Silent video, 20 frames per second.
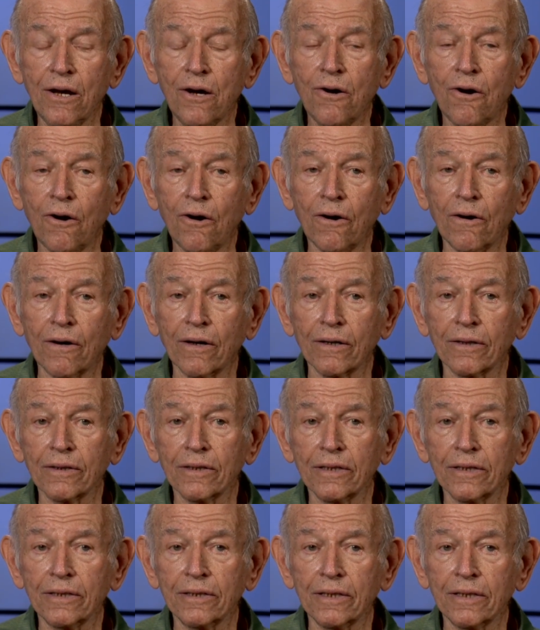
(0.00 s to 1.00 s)
Or
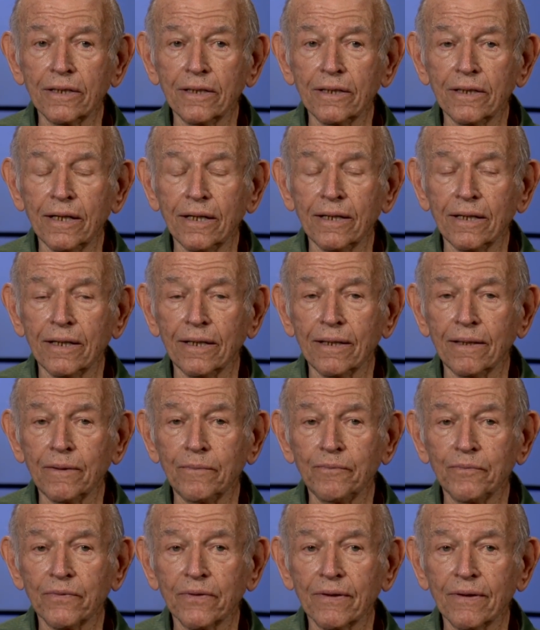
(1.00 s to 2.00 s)
a
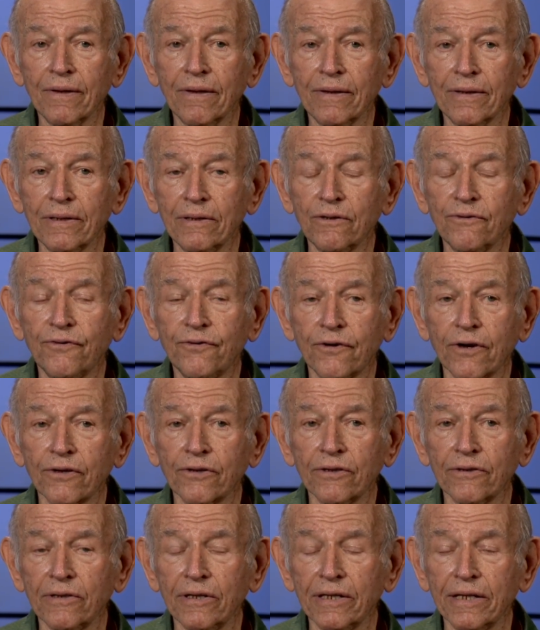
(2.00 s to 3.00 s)
little
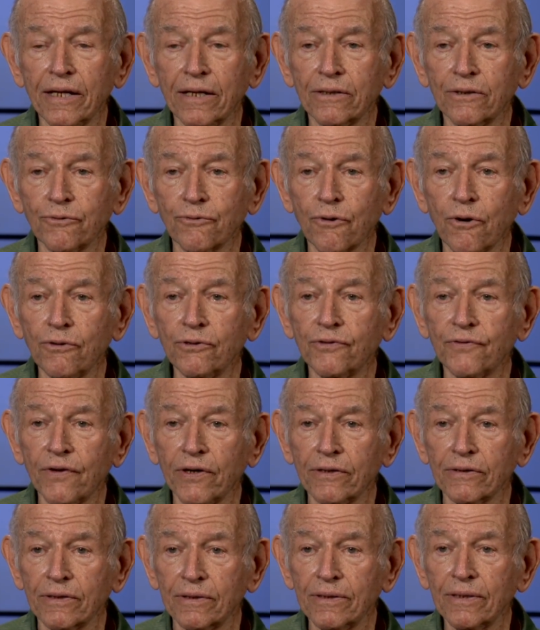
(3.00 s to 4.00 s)
further, you get the
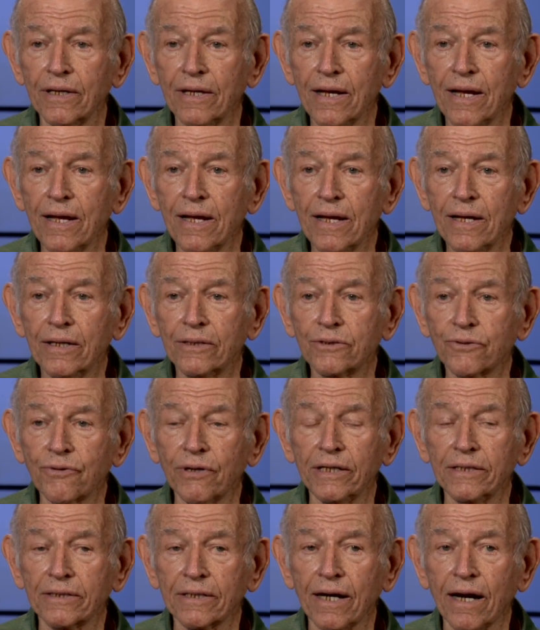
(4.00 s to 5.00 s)
Roosevelt
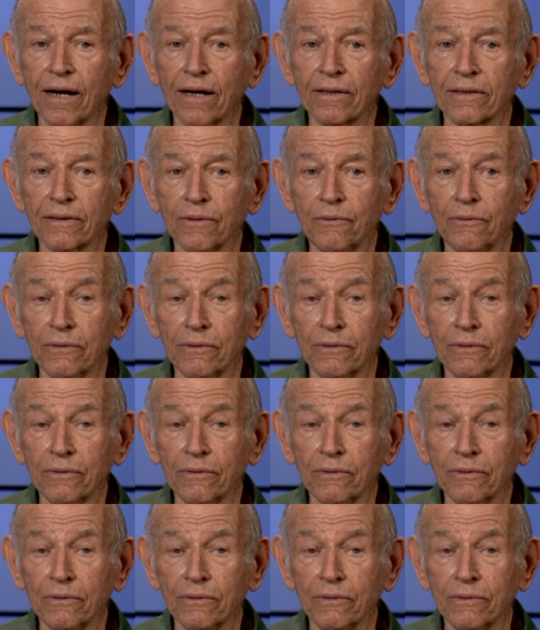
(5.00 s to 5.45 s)
streetcar,